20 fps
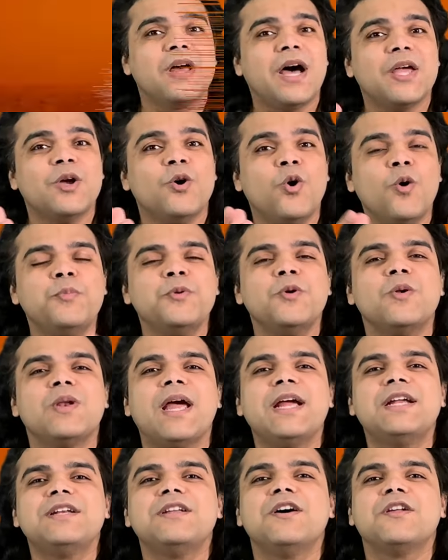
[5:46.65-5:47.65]
I hope you
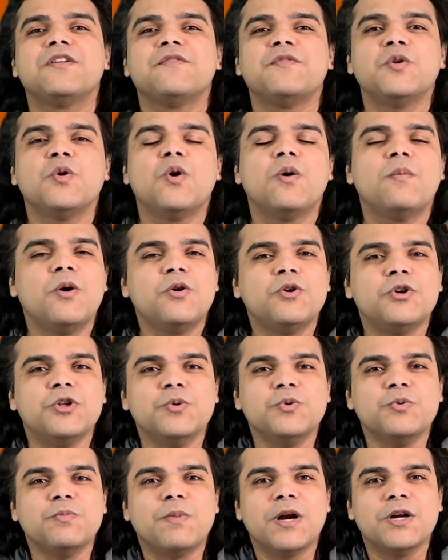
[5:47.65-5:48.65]
liked our review about
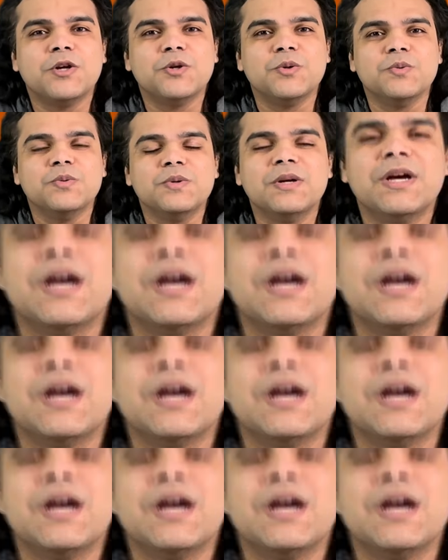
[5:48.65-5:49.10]
Dune Part 2.